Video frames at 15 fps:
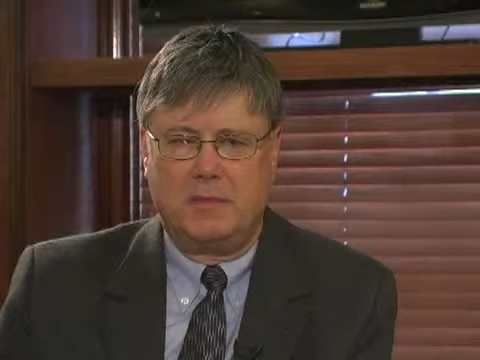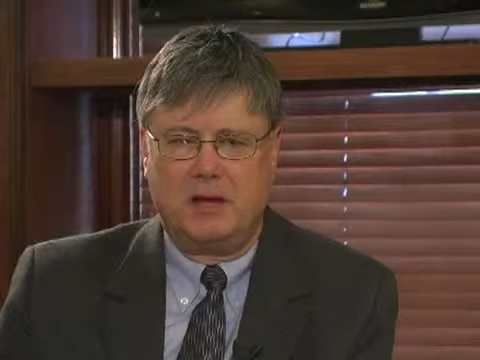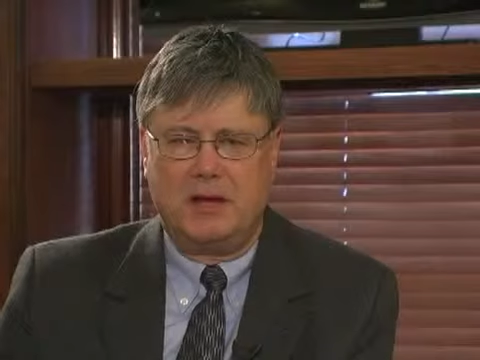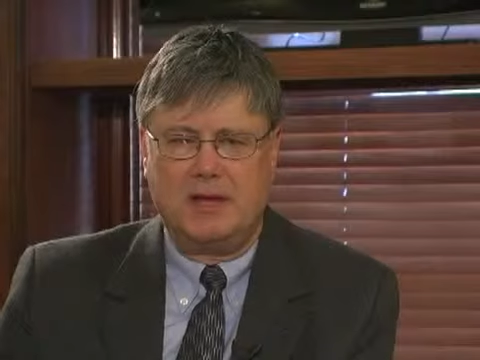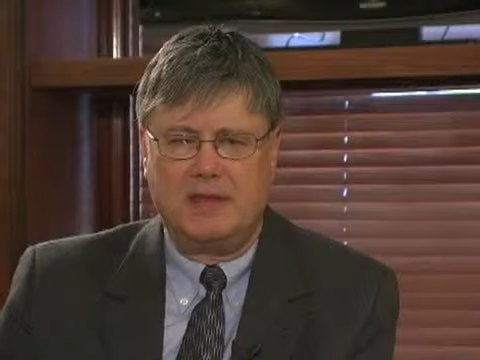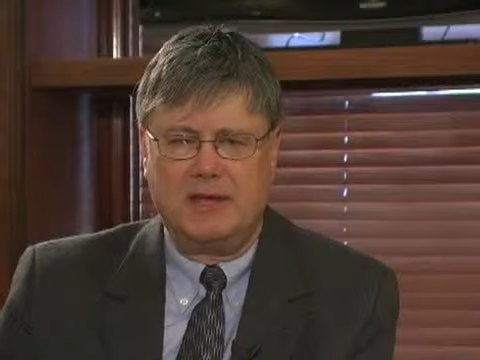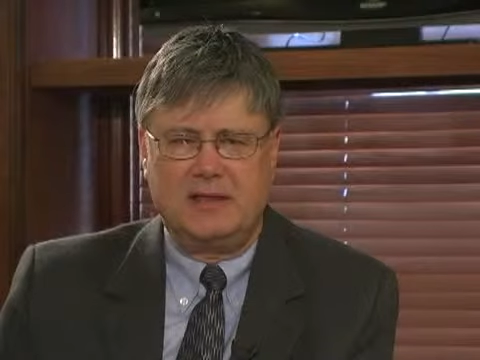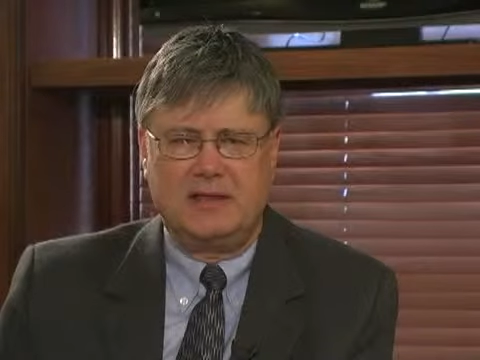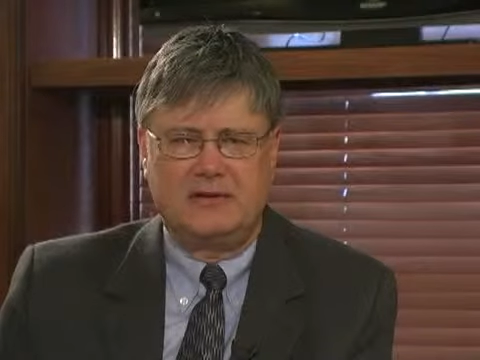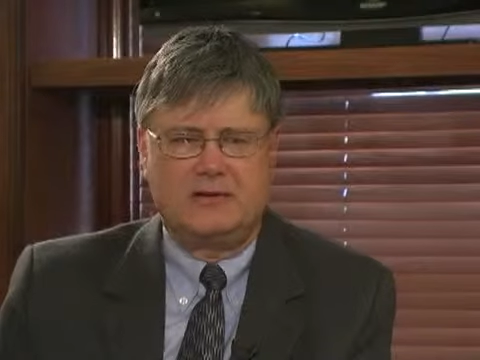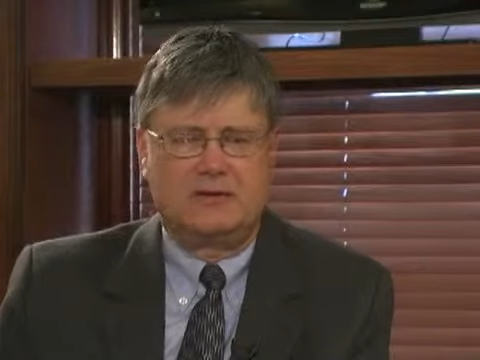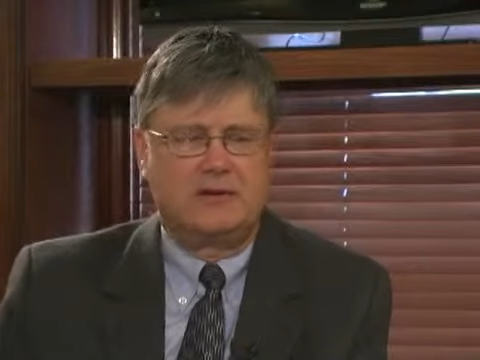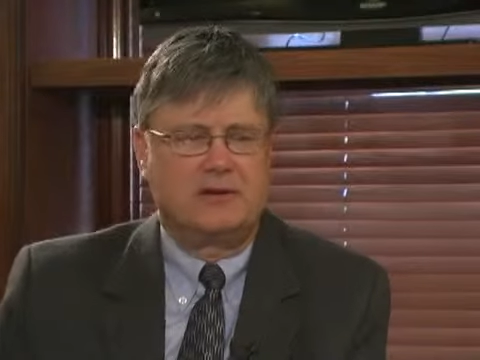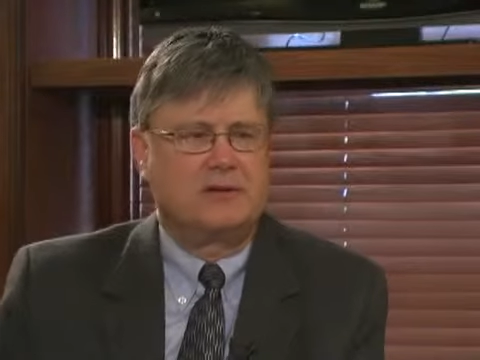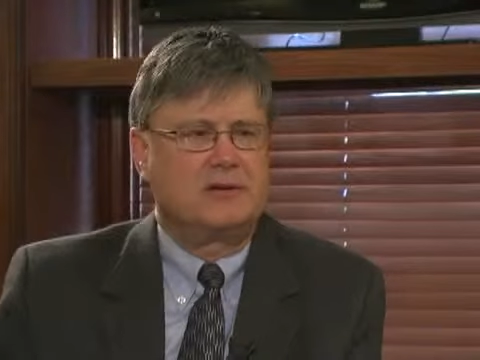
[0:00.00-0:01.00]
I think
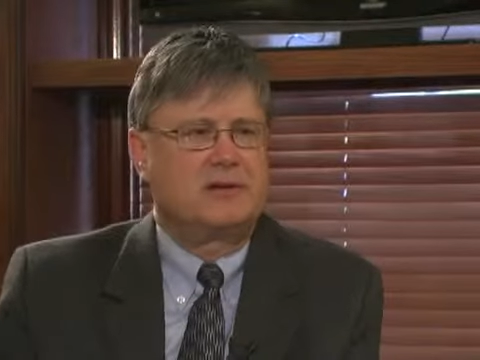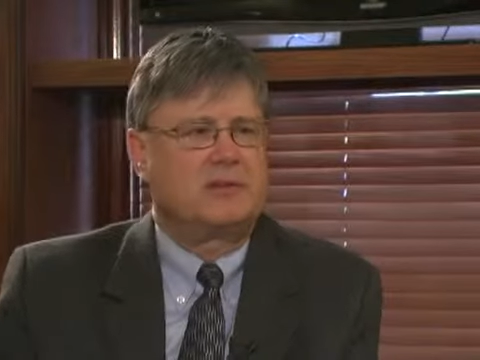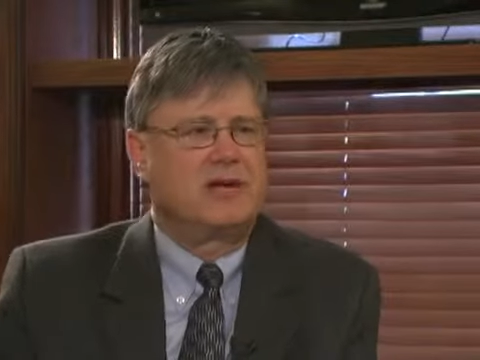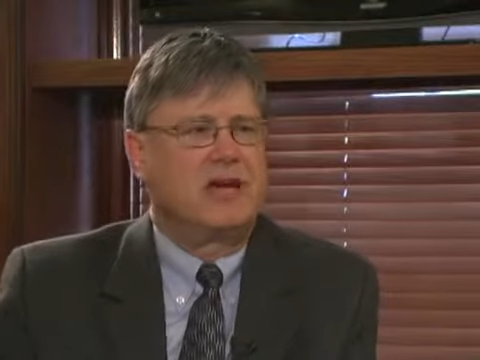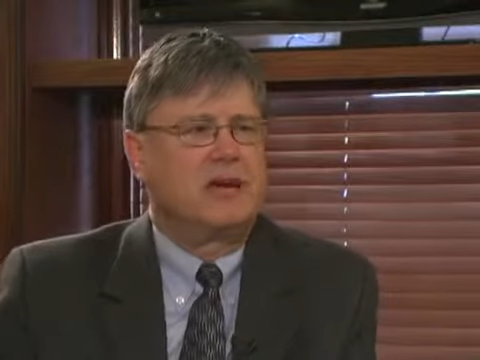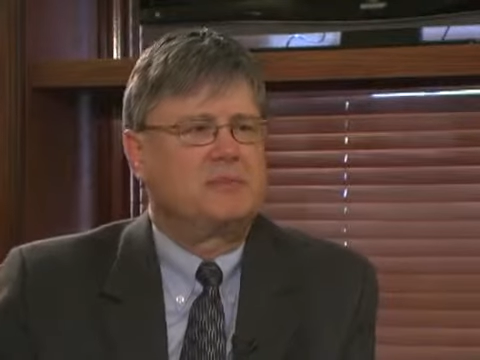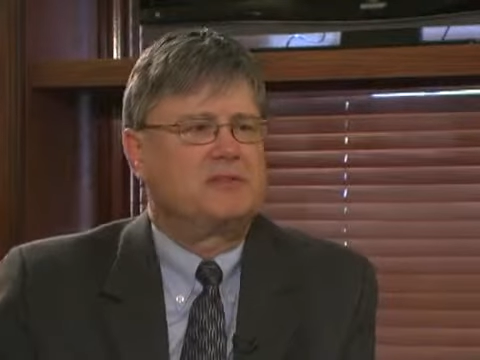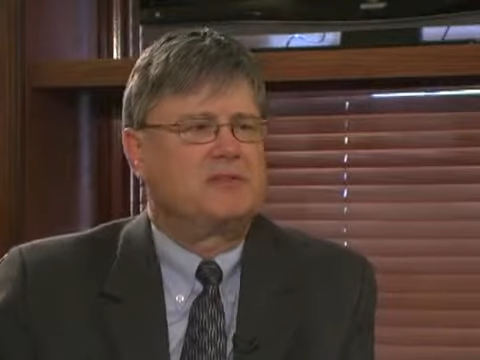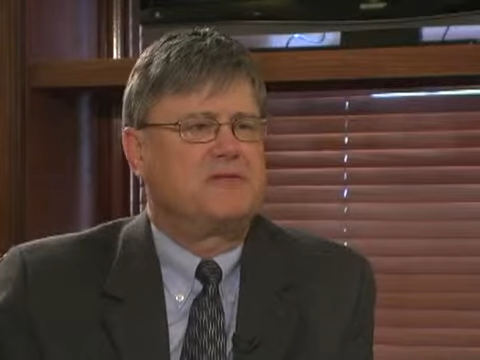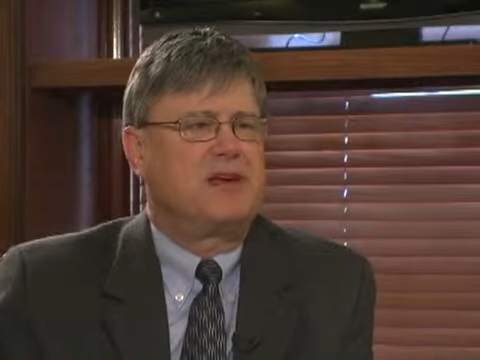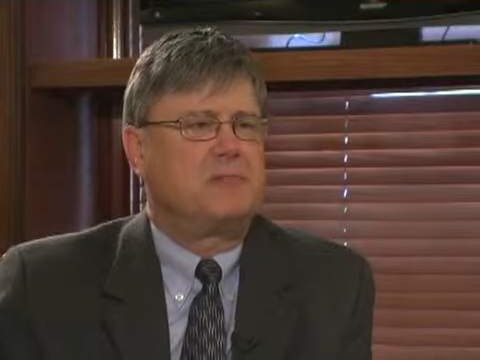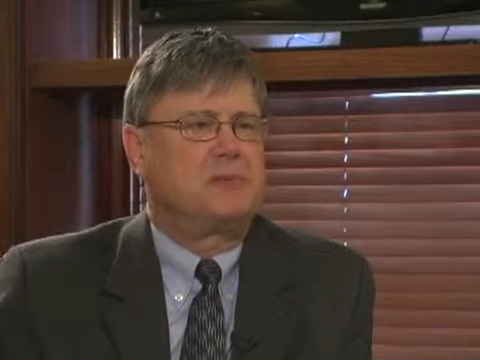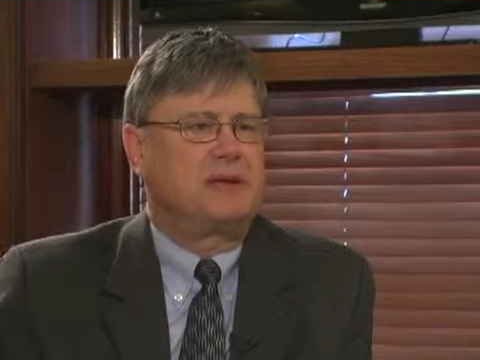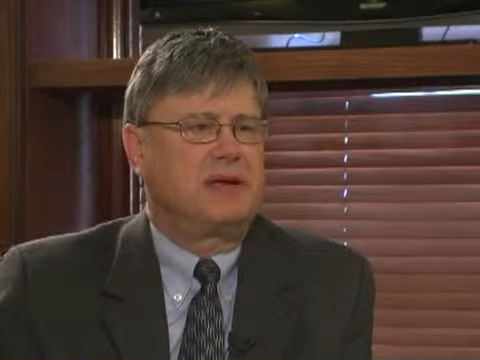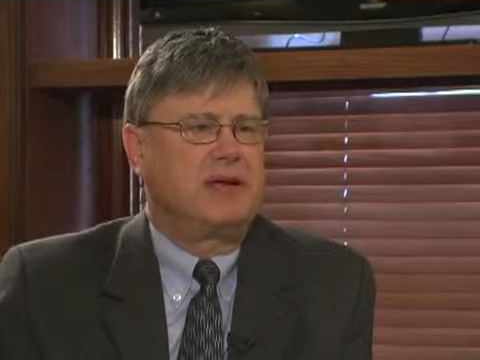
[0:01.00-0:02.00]
there's certain types of
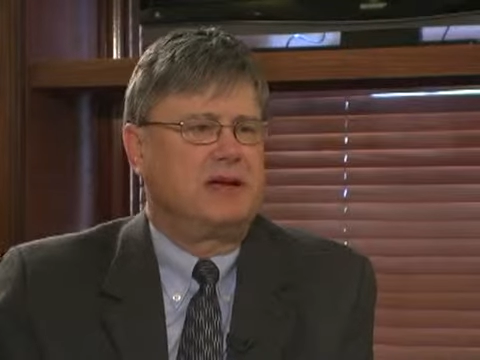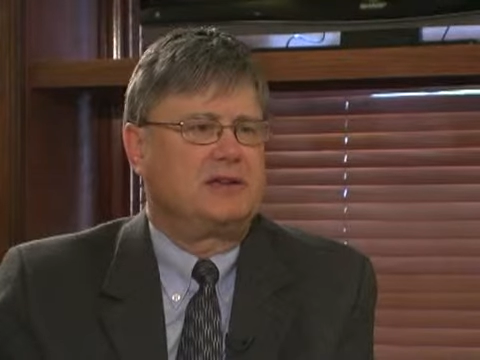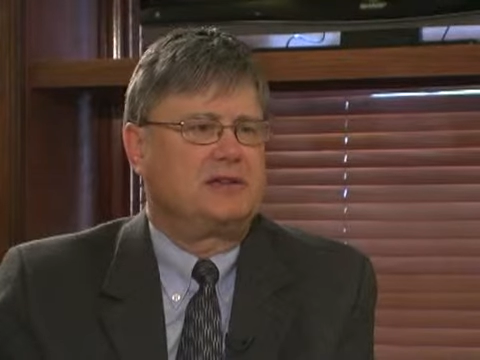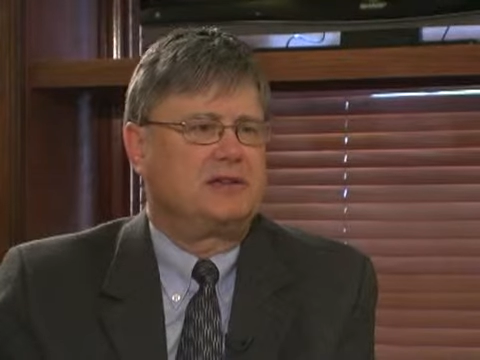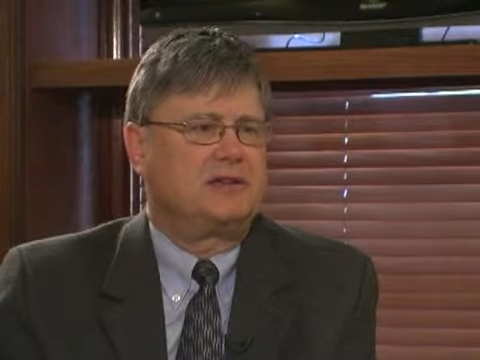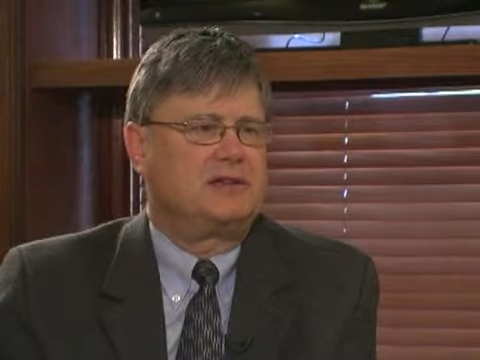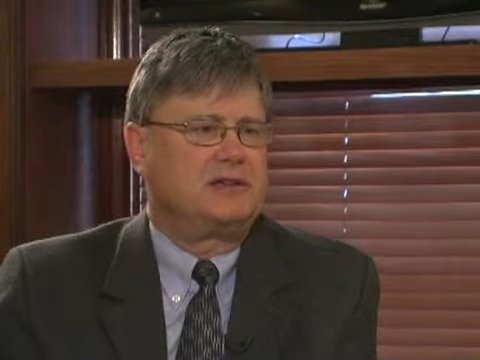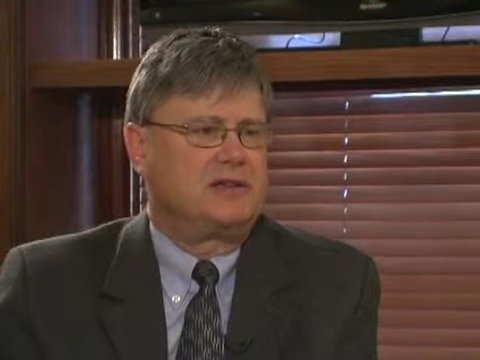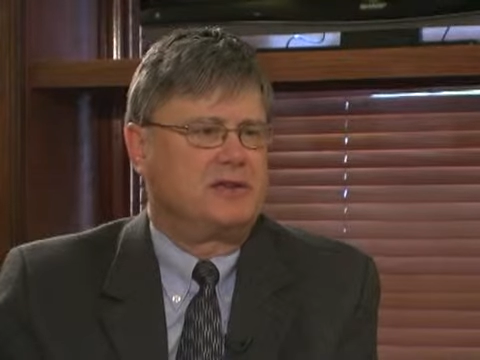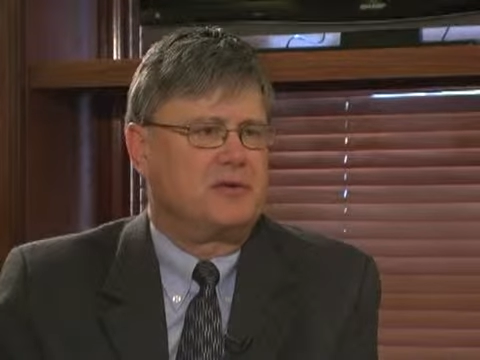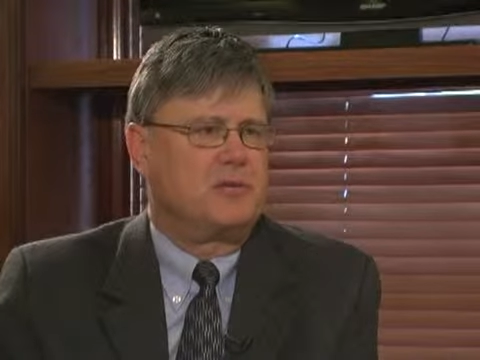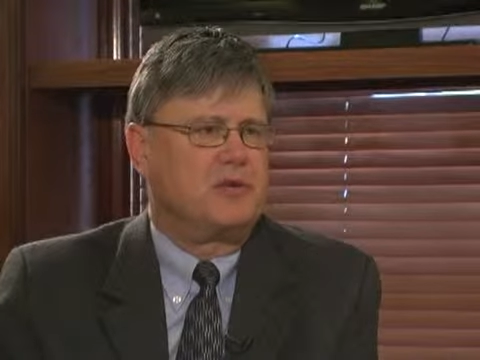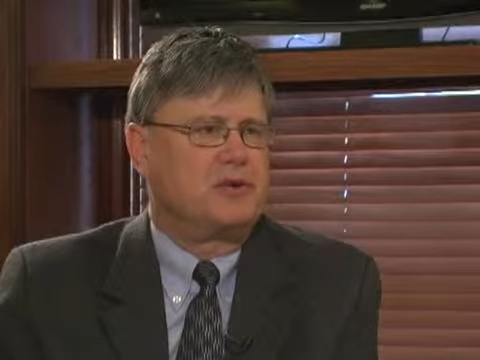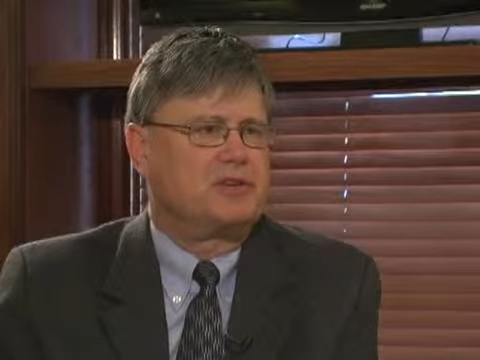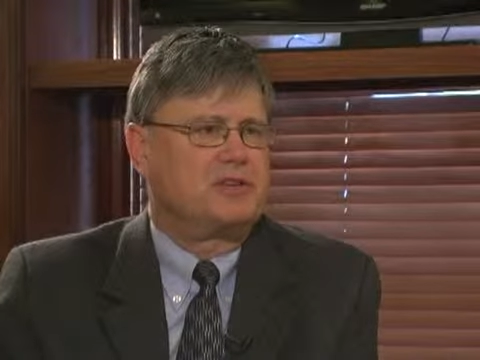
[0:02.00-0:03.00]
applications that are
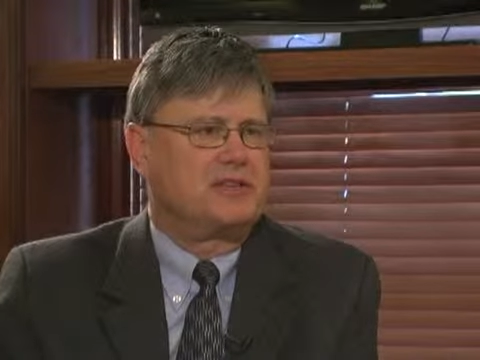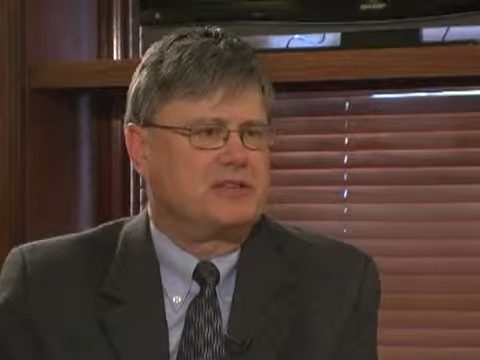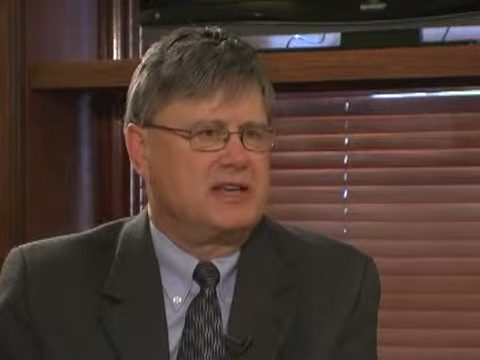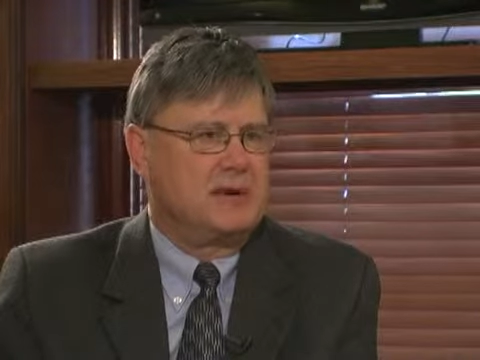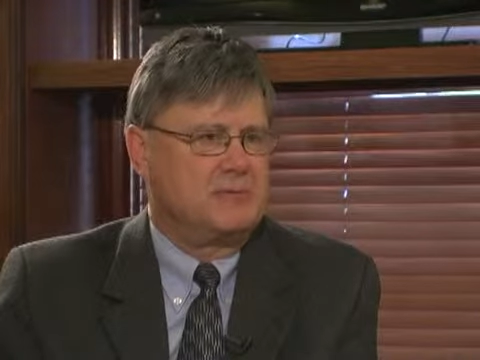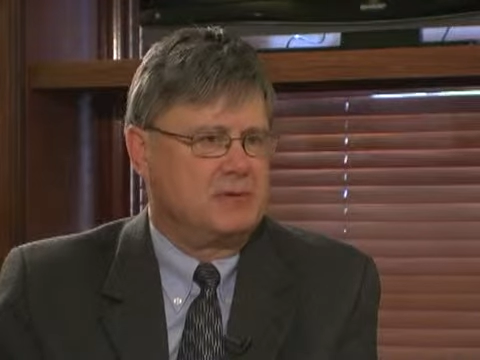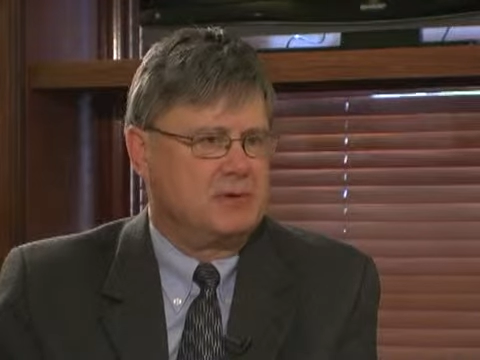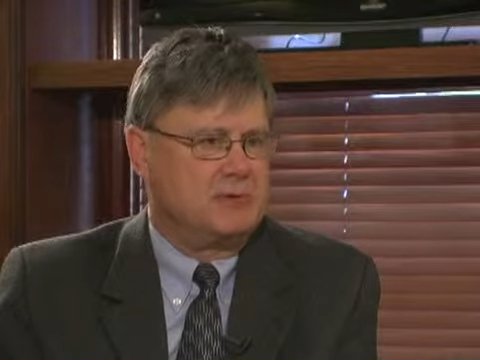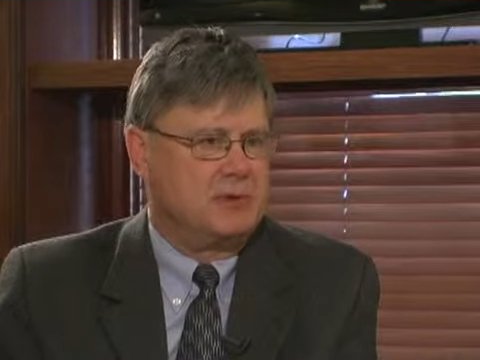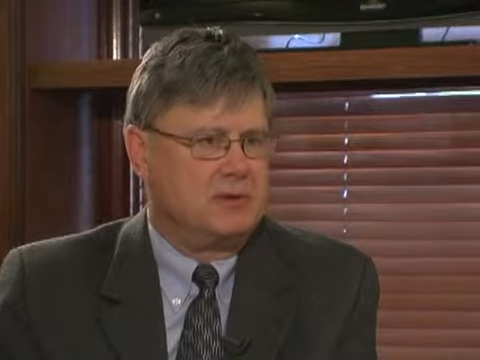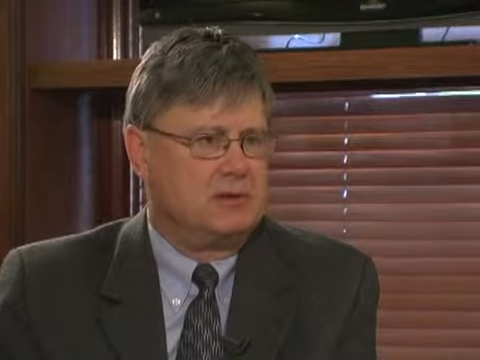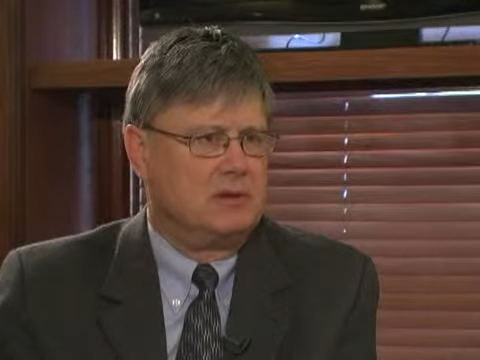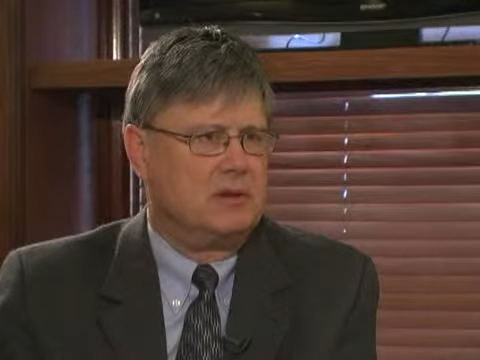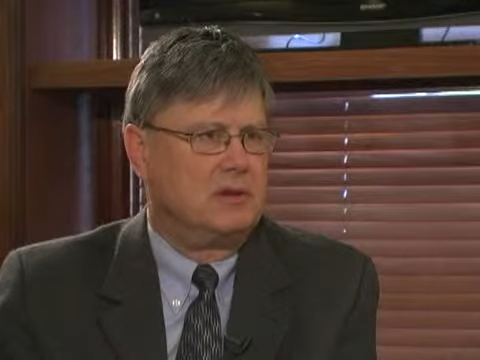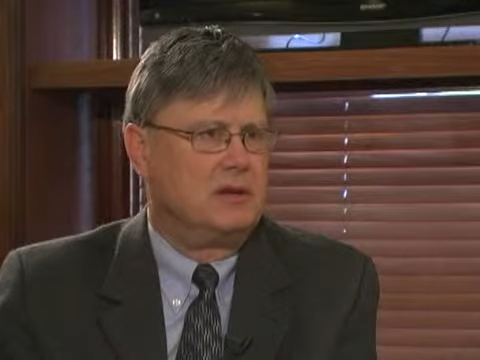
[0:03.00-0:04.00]
more
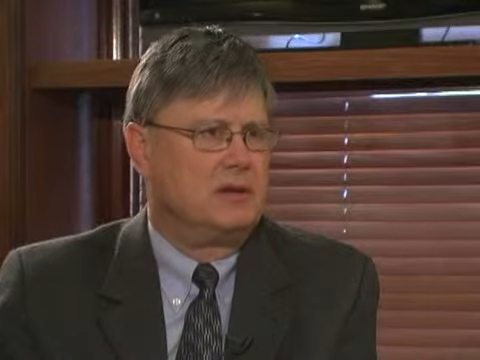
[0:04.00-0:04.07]
susceptible